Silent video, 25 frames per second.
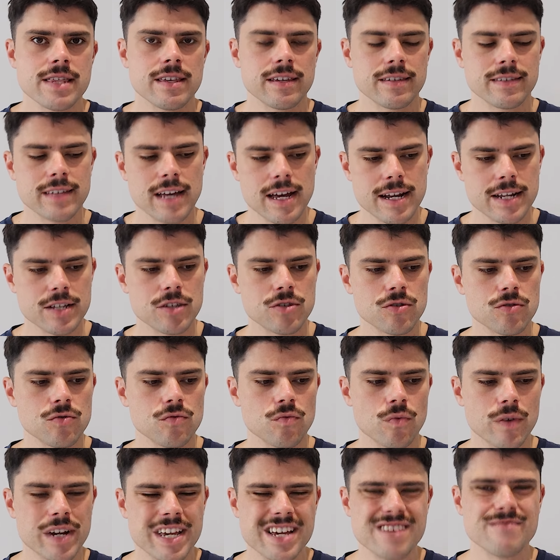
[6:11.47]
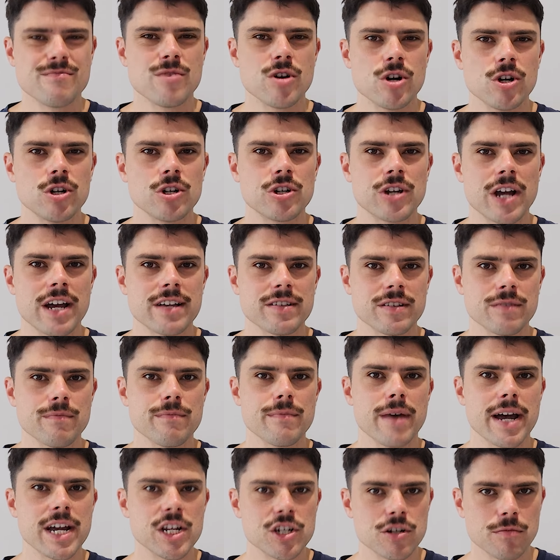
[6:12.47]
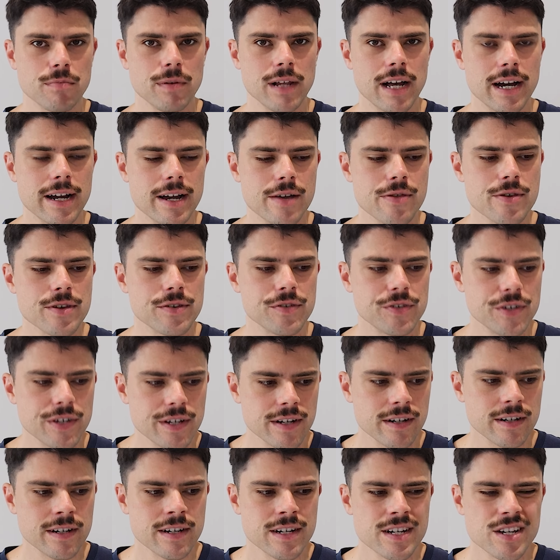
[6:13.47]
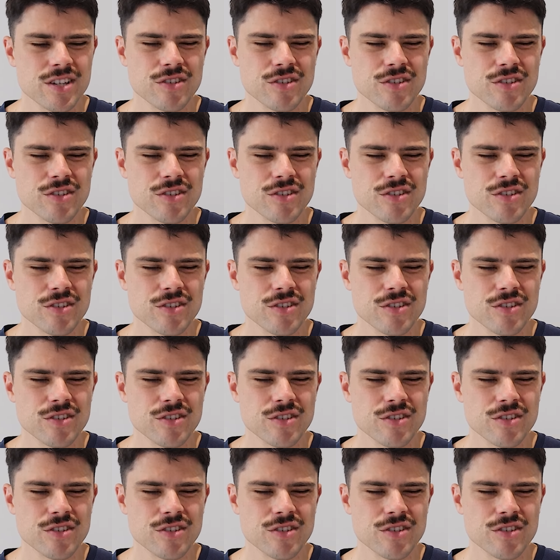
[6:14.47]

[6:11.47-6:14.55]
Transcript: They're starting to re-emerge as a major player this year.